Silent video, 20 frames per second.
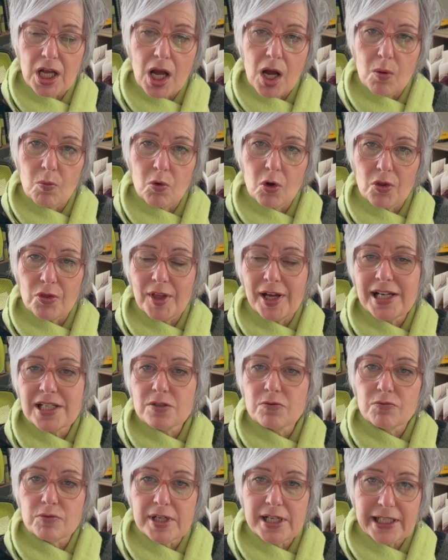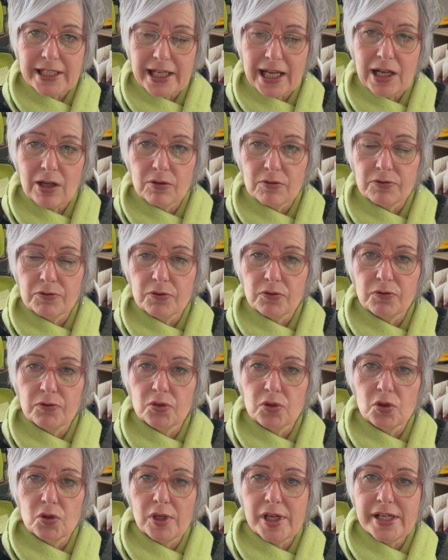And what that's really helpful
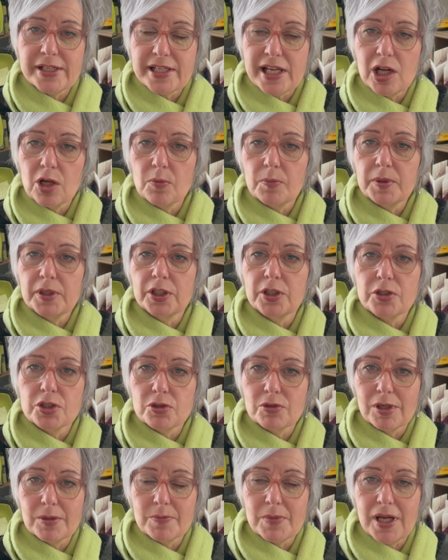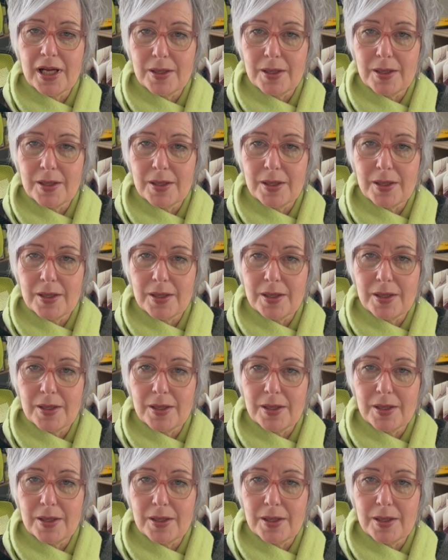for is helping you to ab-